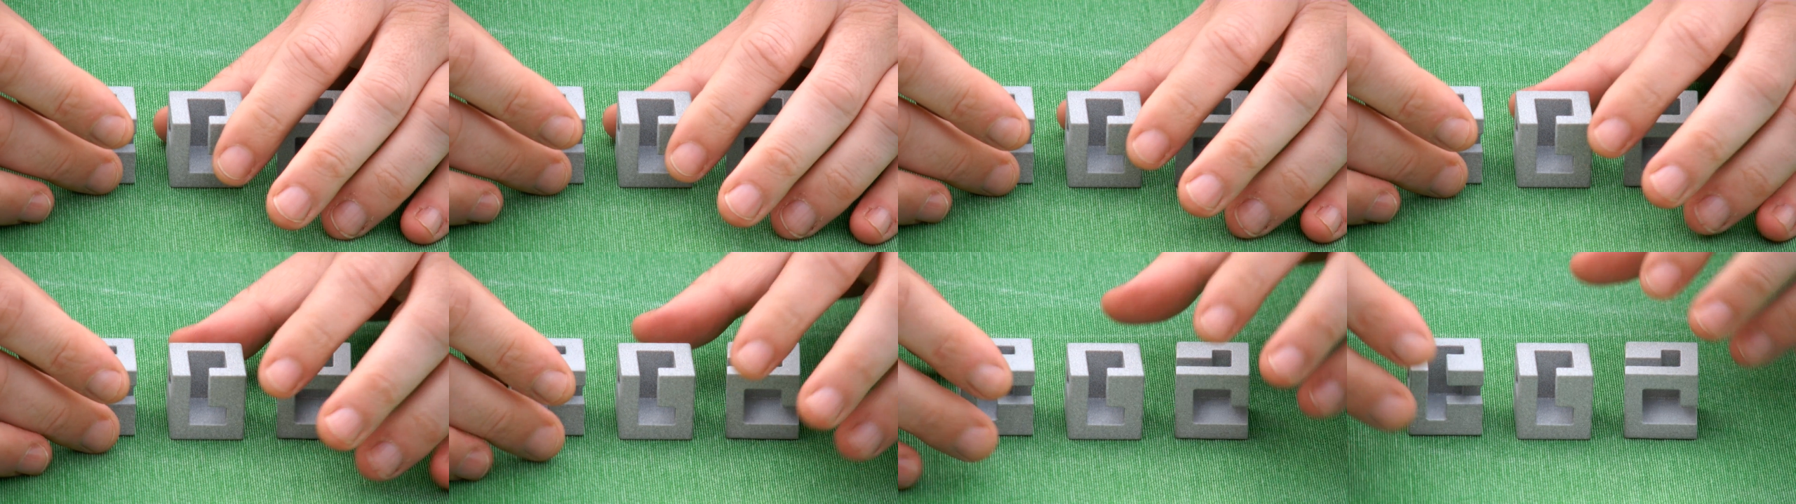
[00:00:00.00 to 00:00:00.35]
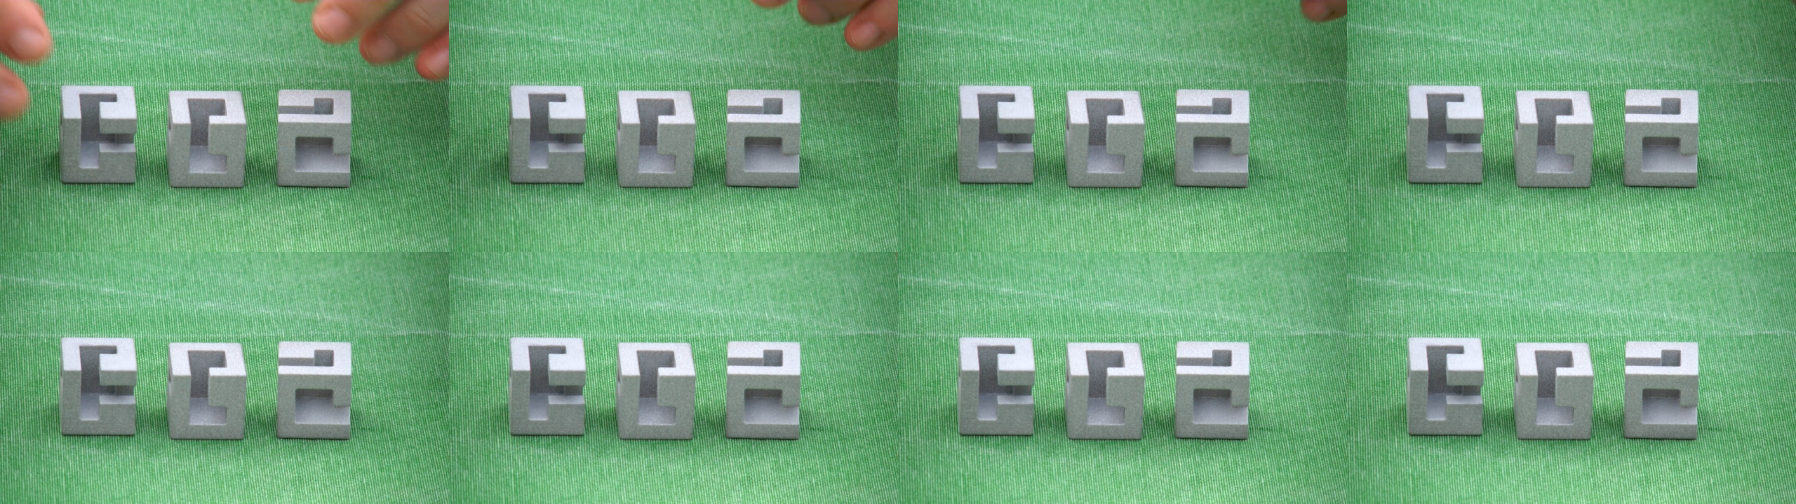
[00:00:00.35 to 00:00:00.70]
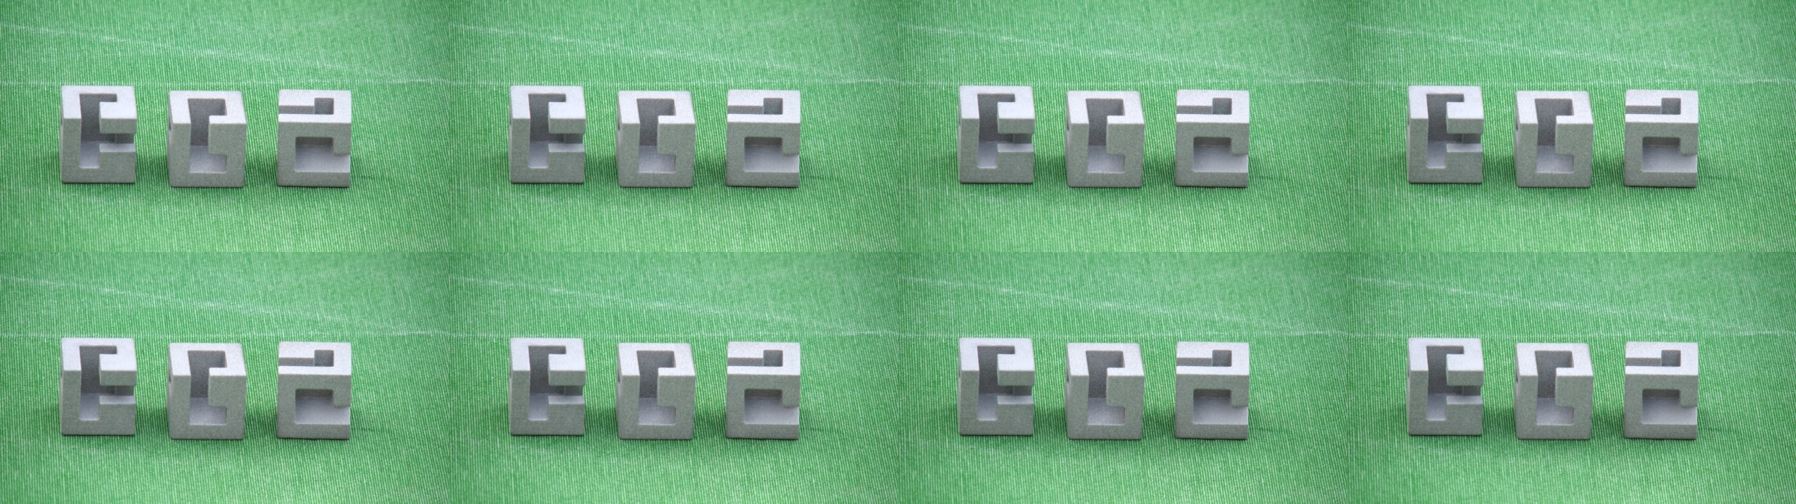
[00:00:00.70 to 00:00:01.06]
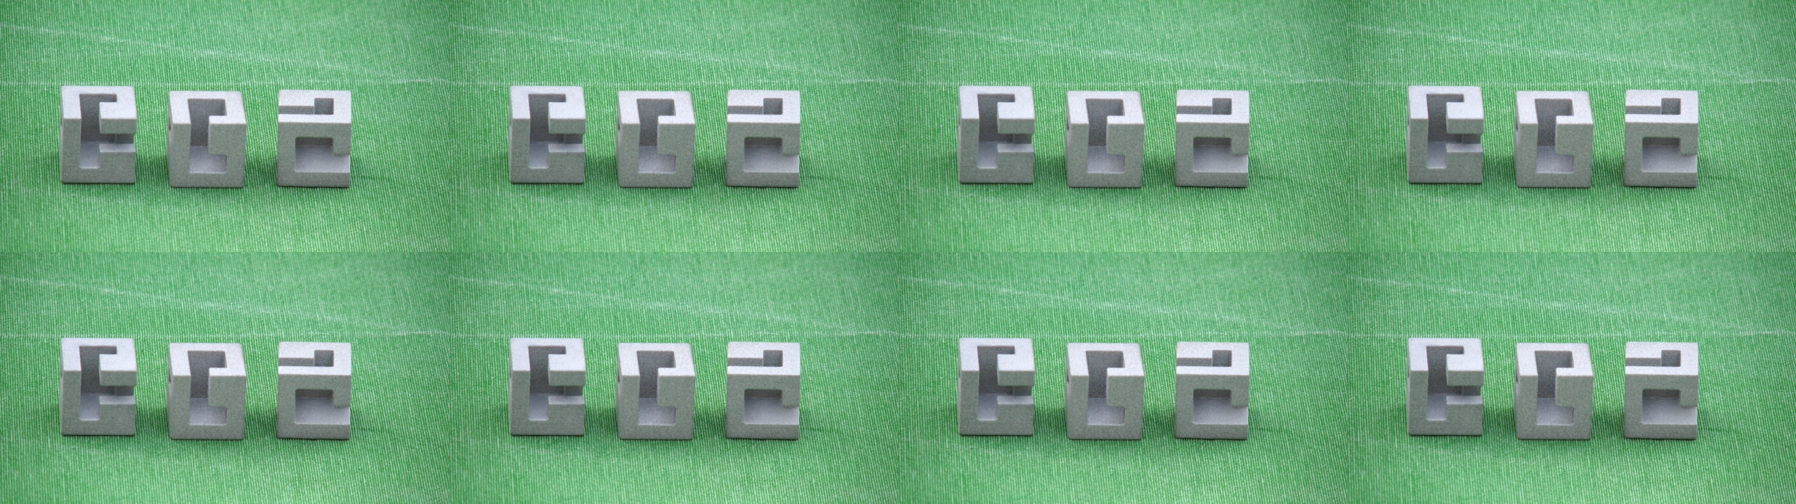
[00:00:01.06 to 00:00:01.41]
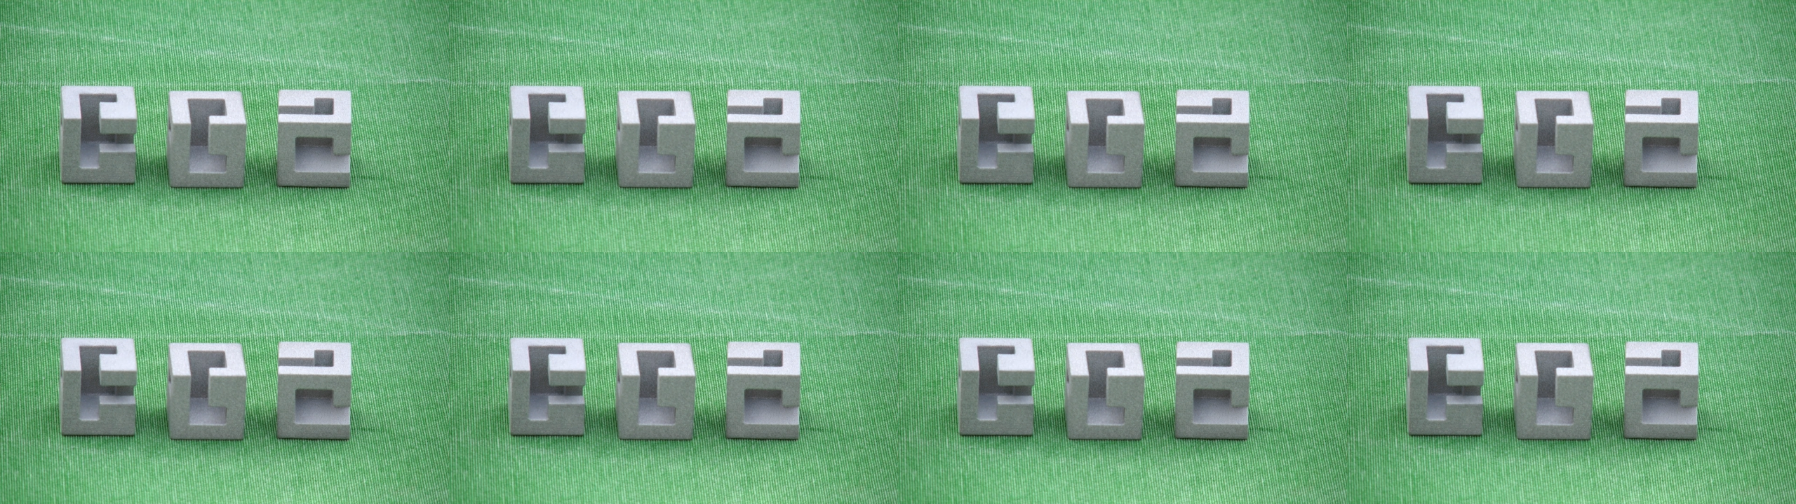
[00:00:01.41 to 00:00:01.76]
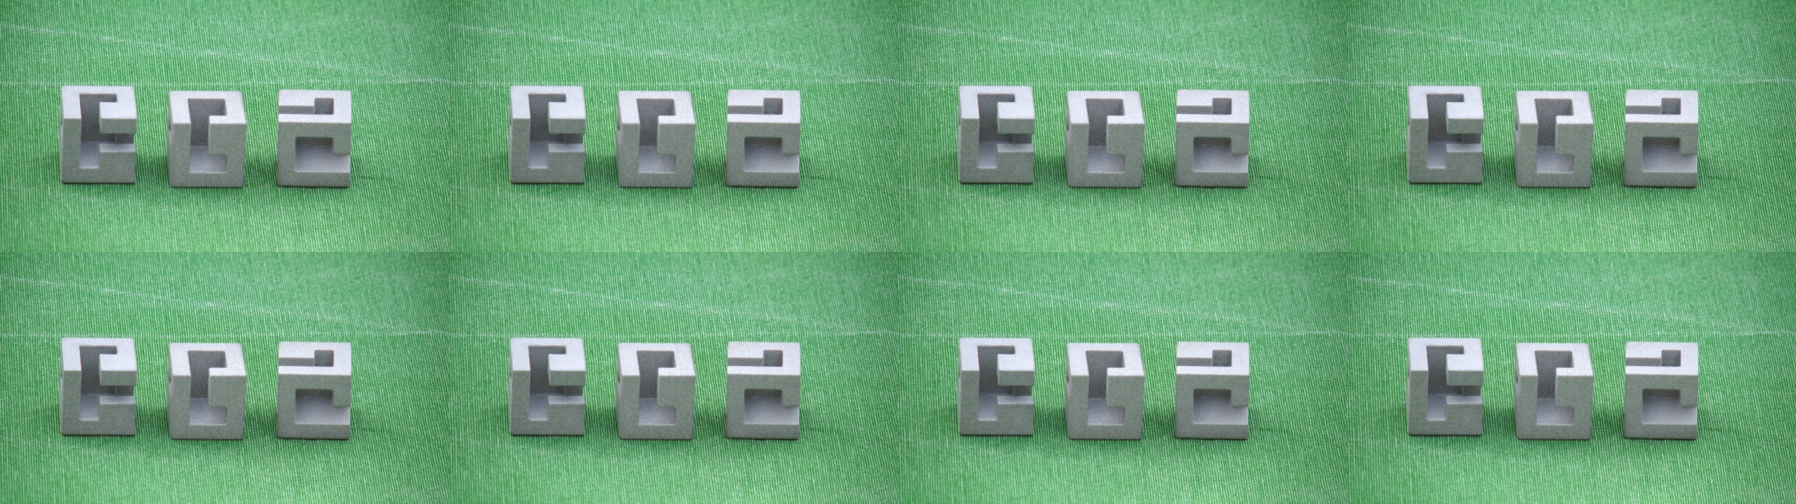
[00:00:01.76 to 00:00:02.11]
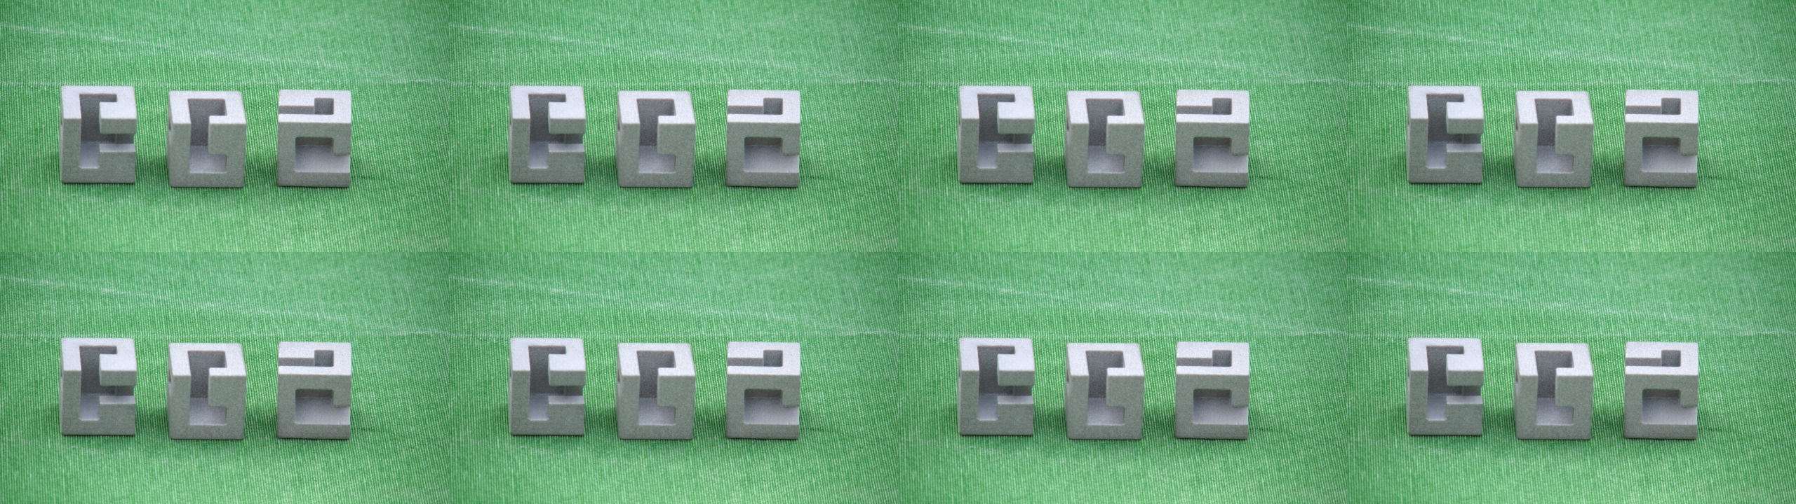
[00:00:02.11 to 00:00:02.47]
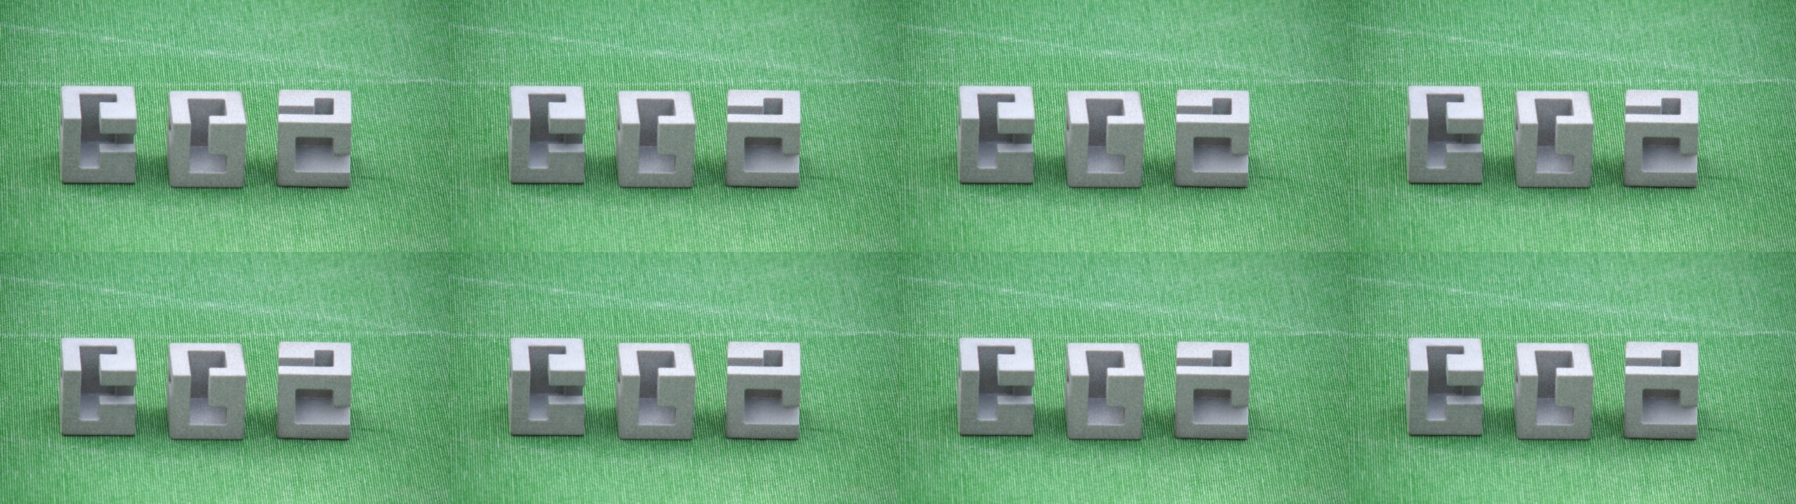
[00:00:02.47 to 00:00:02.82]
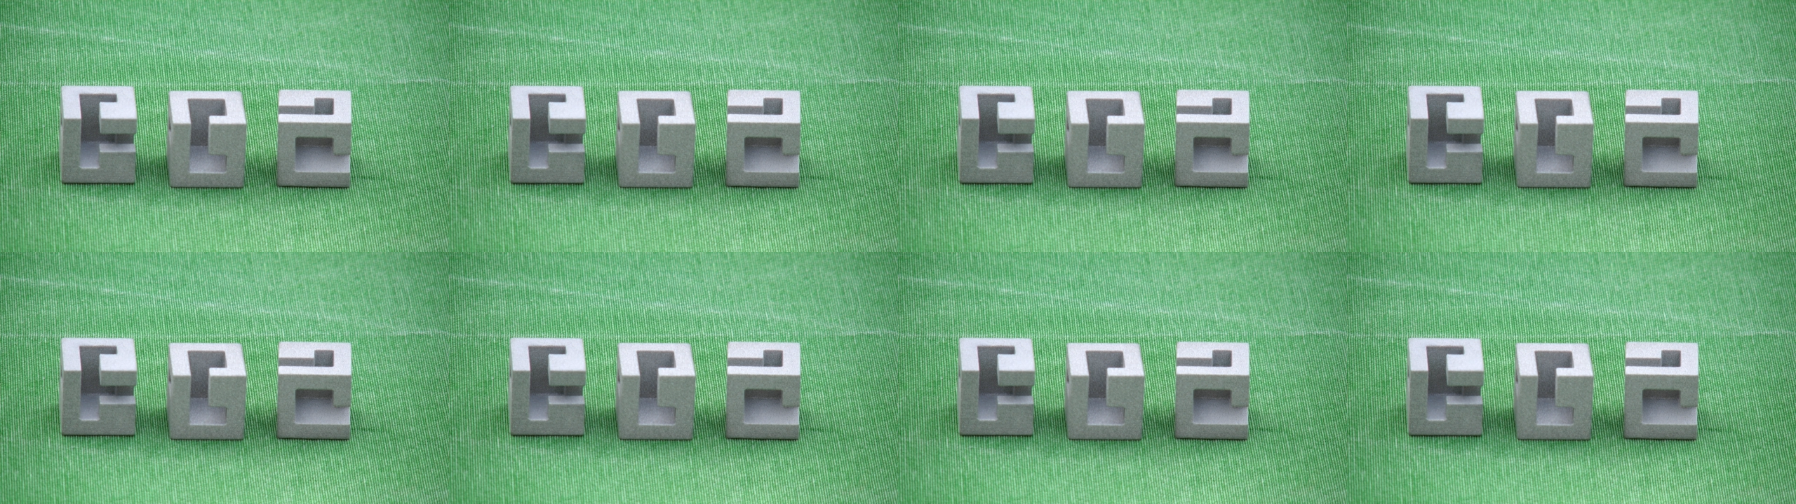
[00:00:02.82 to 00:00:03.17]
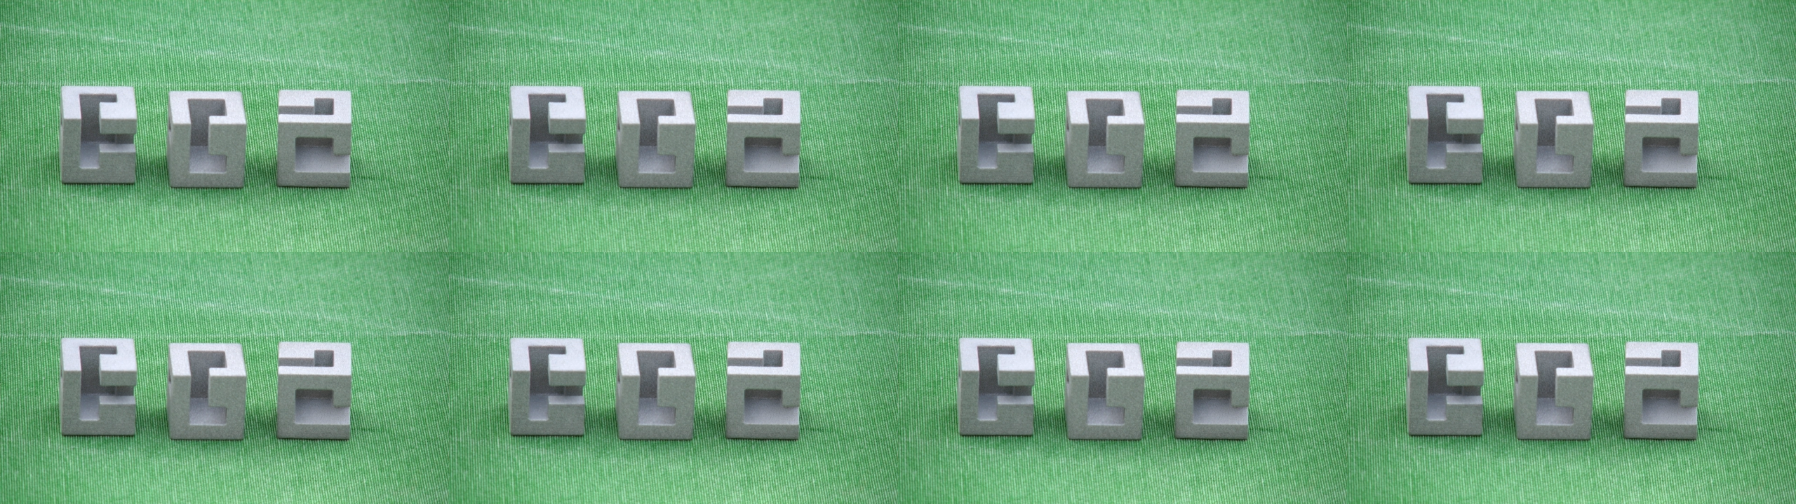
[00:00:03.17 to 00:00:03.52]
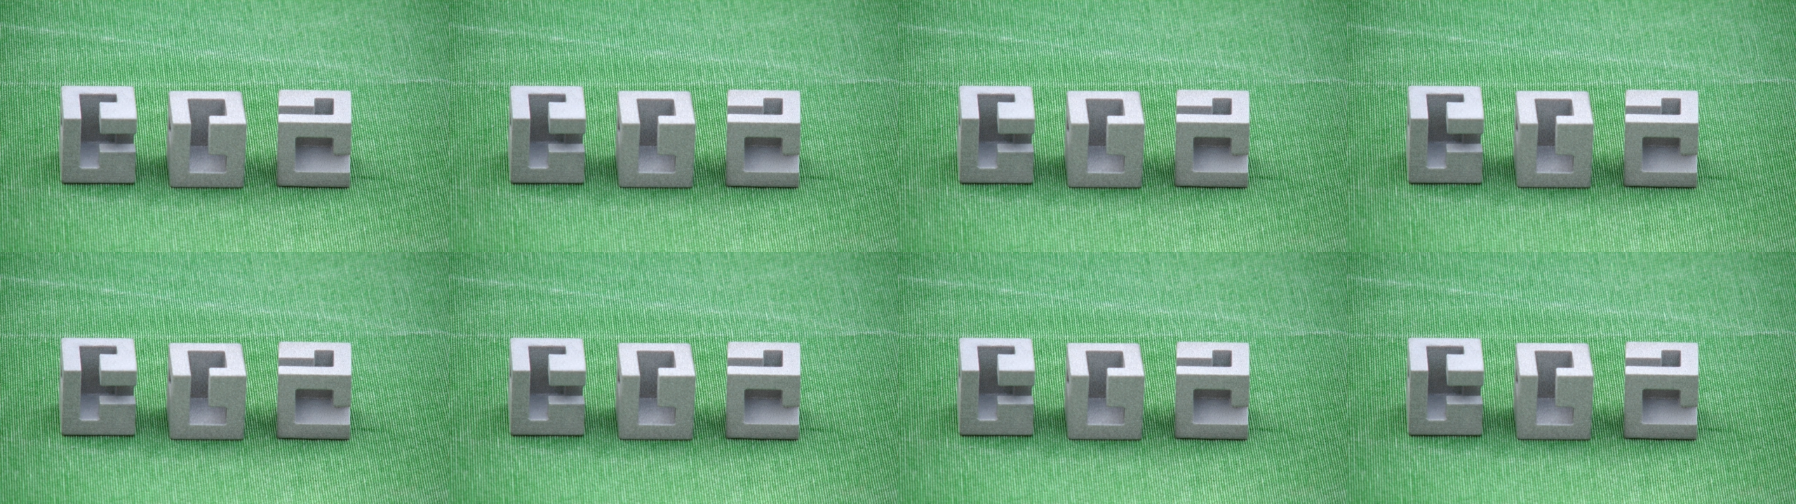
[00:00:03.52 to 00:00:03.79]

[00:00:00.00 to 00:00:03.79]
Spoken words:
[unreadable: no face in view]